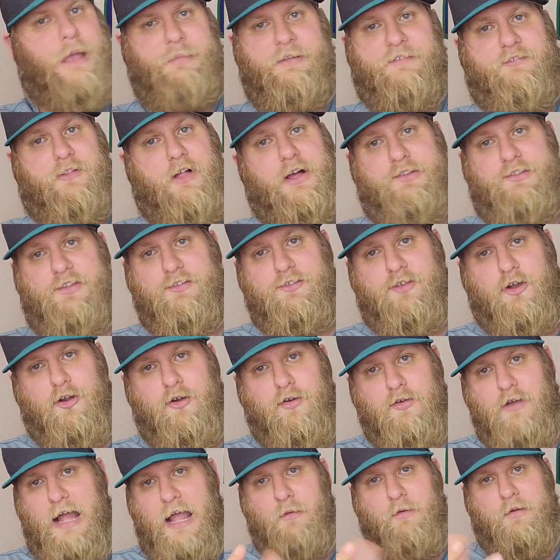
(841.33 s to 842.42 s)
maybe Flexen's
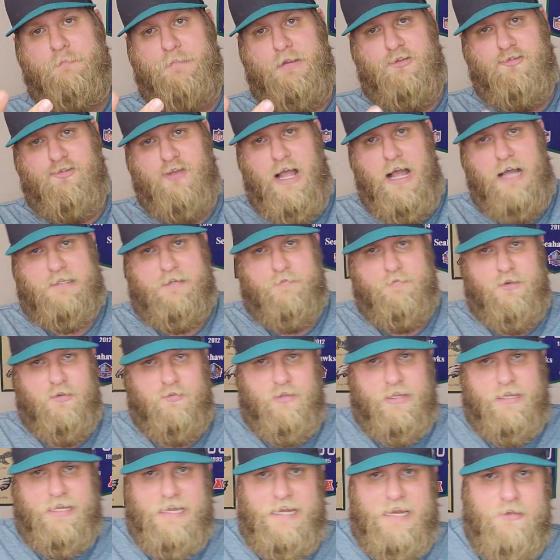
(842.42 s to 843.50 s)
hurt. I would not be shocked if
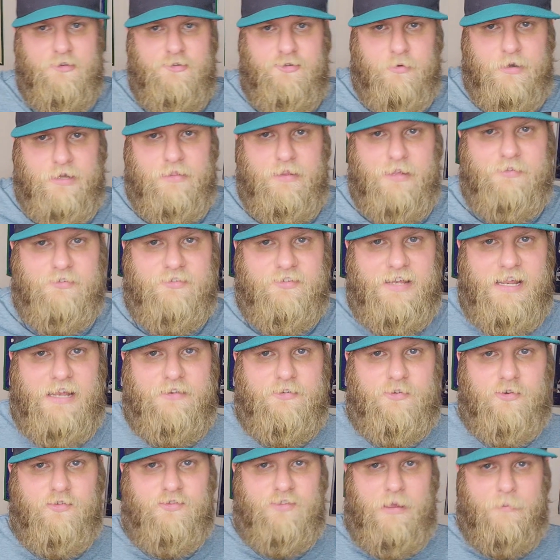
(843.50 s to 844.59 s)
there's like an injury list
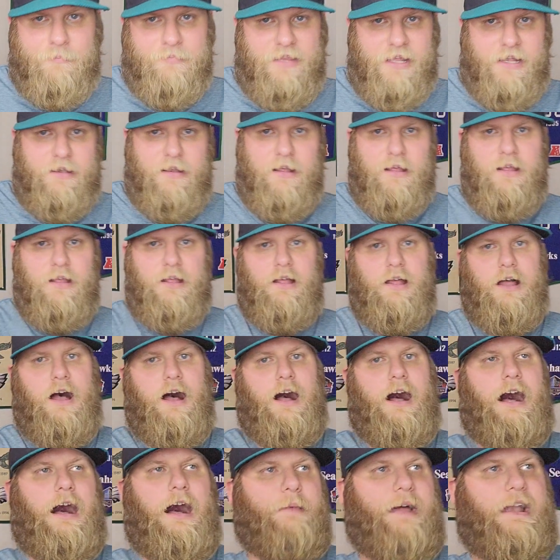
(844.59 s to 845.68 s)
stint or something.
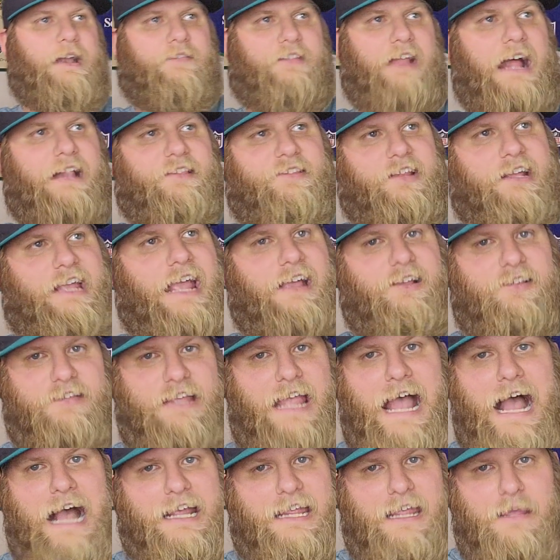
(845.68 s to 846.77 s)
Um, and if that's the case,
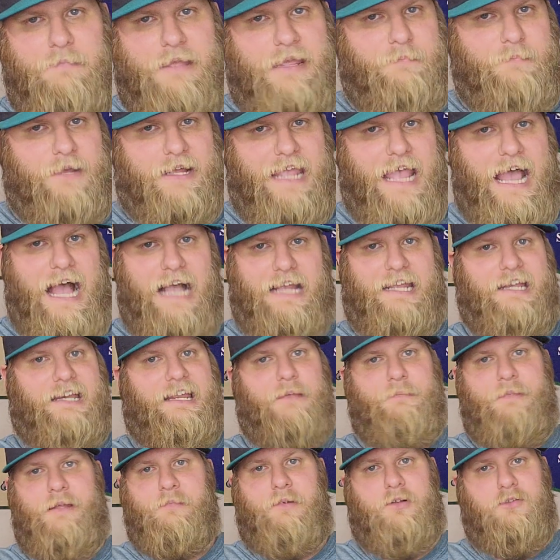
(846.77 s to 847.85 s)
yeah, give me McCaughan, and
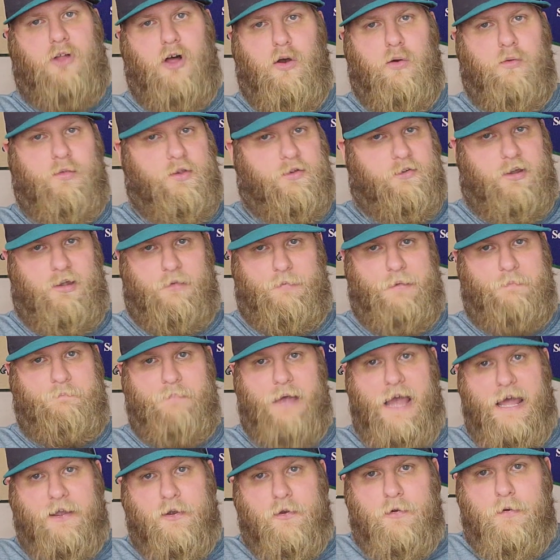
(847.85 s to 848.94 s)
give me Milone. They're going to be
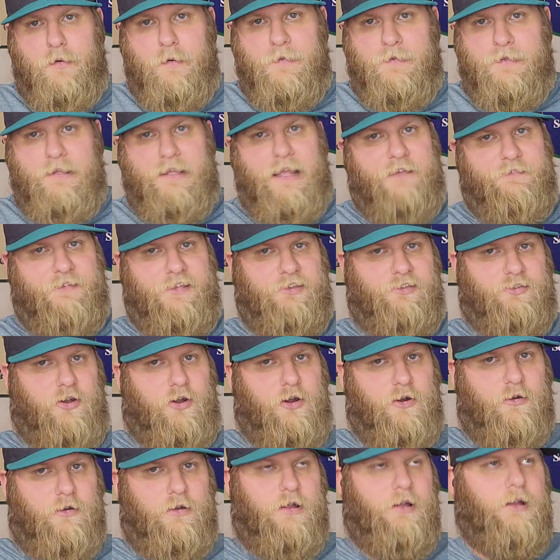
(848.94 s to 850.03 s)
better if he's
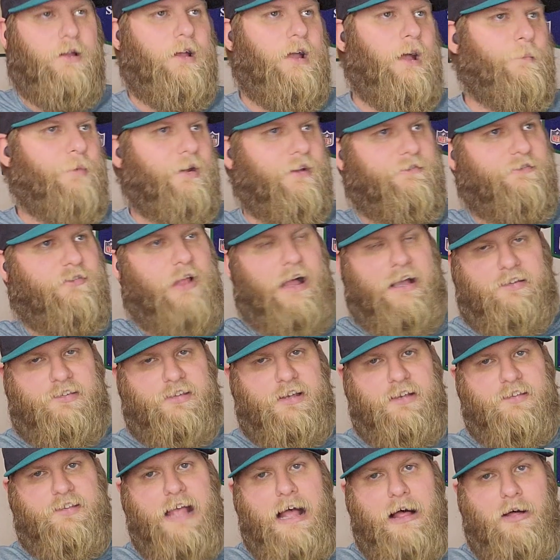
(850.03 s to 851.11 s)
hurt. But if
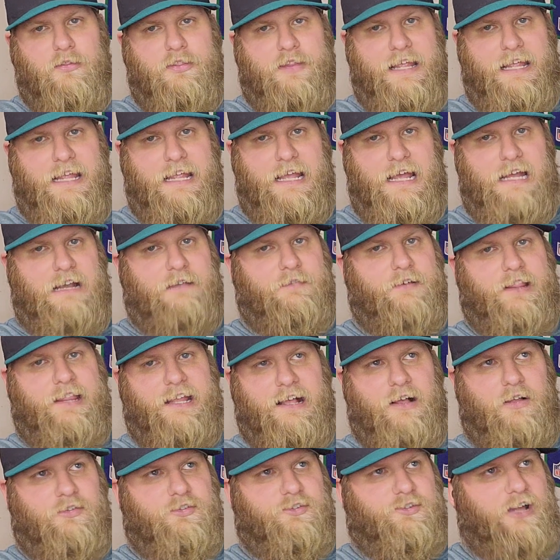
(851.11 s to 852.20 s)
Flexen is healthy and
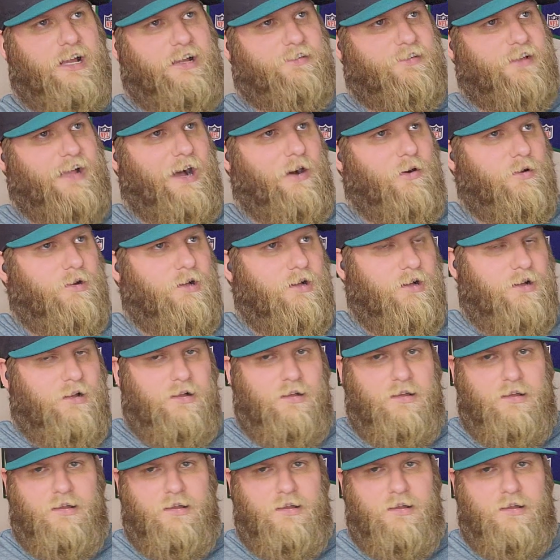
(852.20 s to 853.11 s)
everything else checks out,